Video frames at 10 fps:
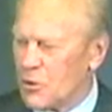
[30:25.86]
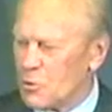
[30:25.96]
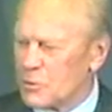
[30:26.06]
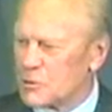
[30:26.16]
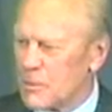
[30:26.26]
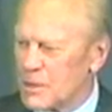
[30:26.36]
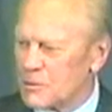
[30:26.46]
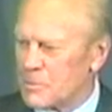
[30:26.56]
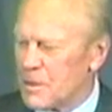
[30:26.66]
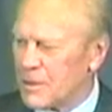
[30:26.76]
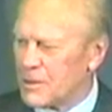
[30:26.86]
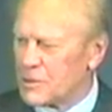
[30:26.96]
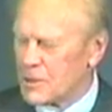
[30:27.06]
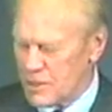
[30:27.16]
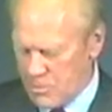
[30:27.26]
no
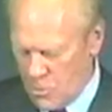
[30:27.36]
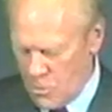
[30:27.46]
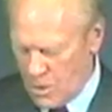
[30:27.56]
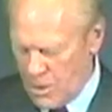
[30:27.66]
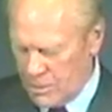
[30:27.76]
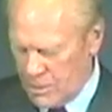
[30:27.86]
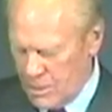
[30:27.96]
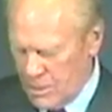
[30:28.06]
responsibilities anymore, I